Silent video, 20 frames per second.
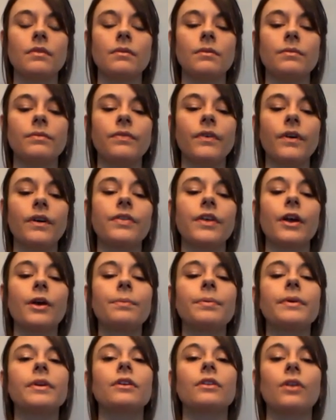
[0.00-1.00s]
for
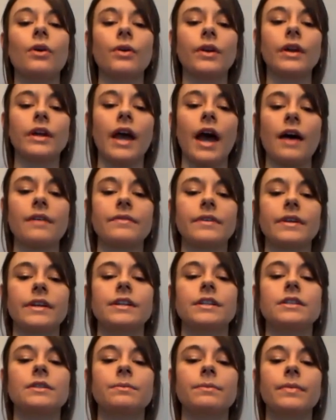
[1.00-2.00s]
therapeutic cloning
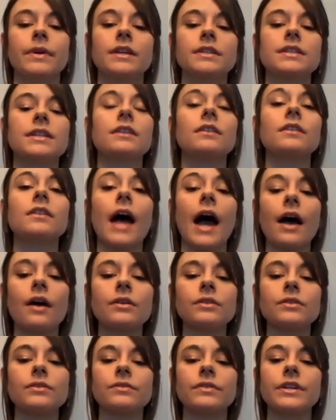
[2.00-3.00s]
advocates because it
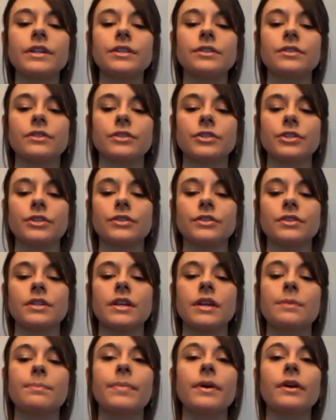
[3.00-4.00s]
allows researchers
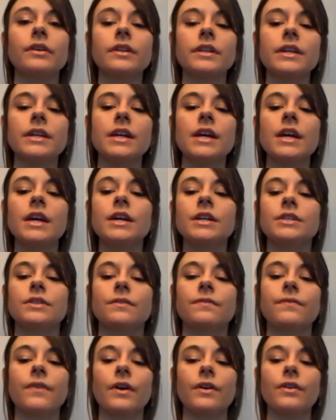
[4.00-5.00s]
the ability to
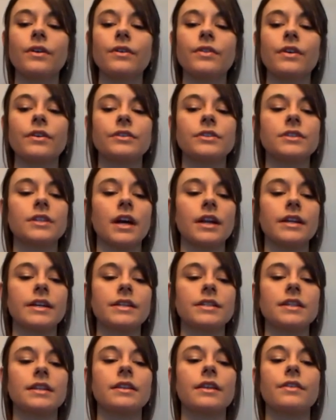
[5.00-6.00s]
further their studies
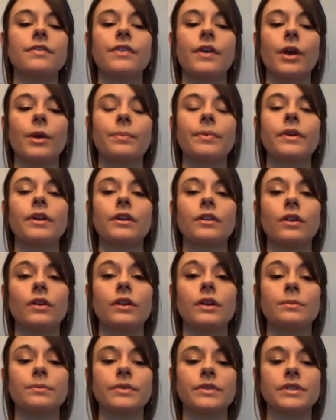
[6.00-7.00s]
in the therapeutic
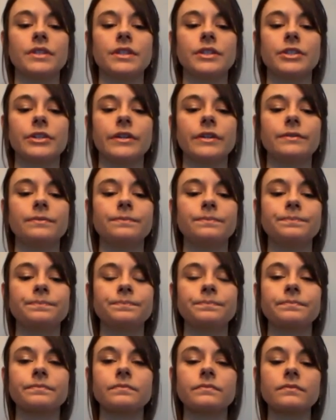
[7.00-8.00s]
cloning procedure,
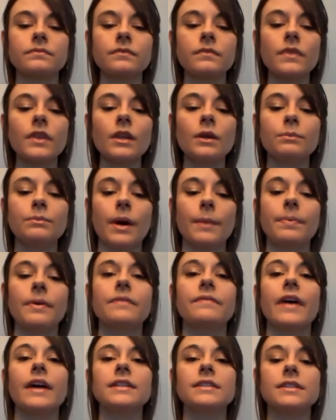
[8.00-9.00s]
but
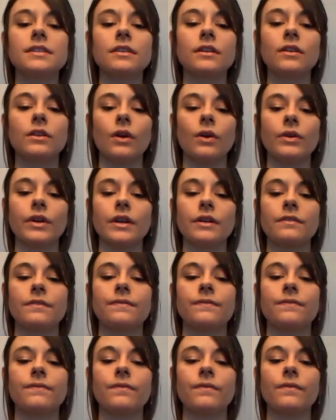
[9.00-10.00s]
prevents the cloning
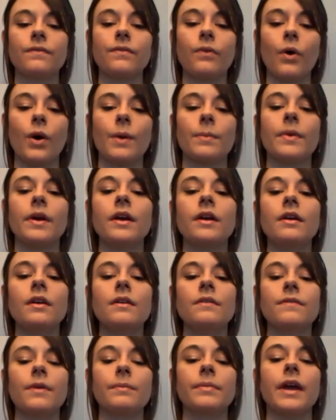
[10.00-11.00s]
form
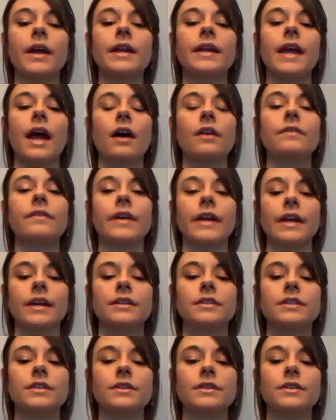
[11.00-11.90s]
from getting out of hand.